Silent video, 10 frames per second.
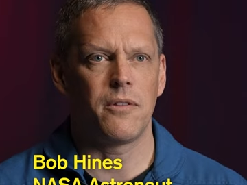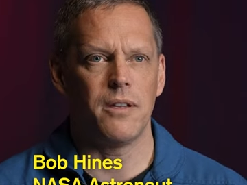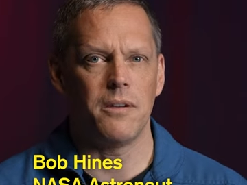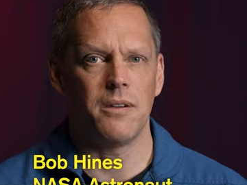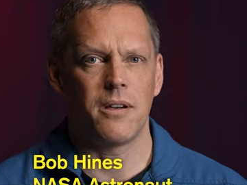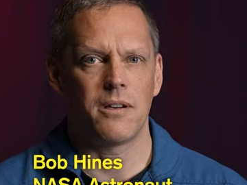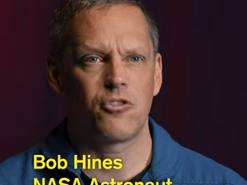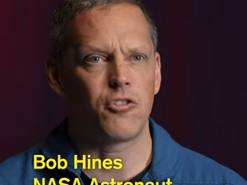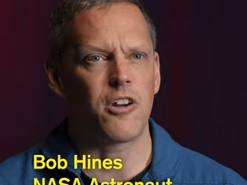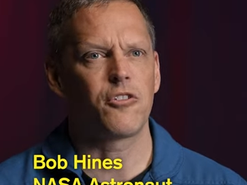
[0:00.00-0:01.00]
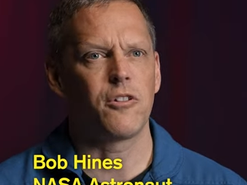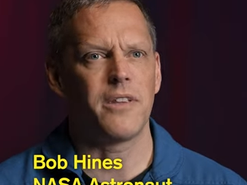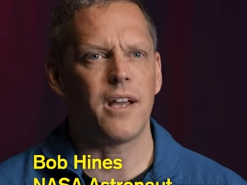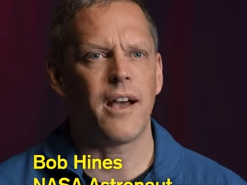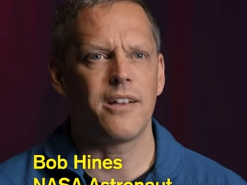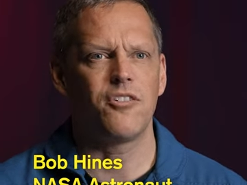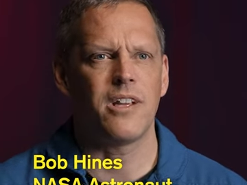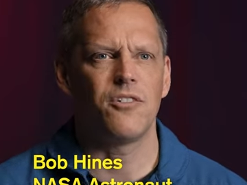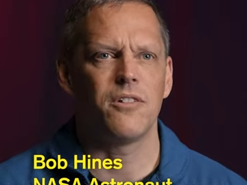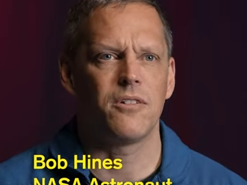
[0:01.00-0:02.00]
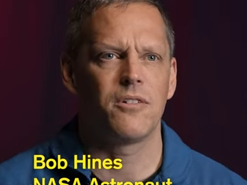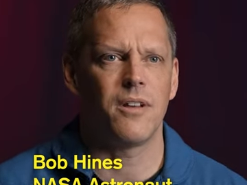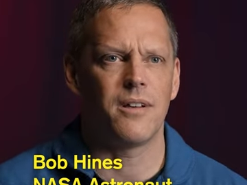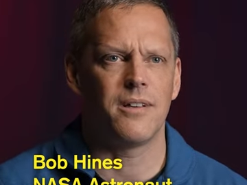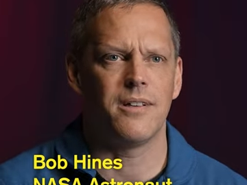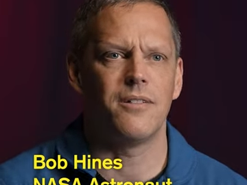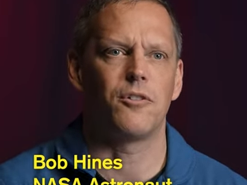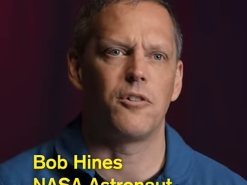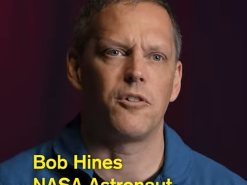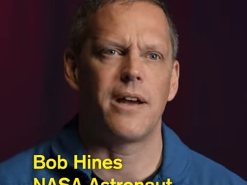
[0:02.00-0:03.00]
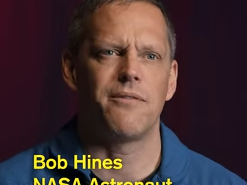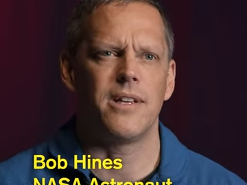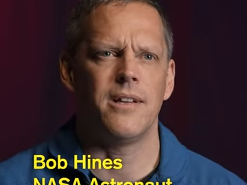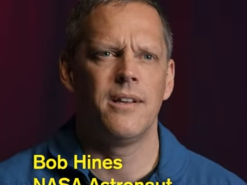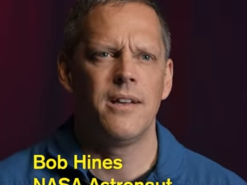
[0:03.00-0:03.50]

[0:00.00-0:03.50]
the uh, structure of the eye changes uh, in zero gravity.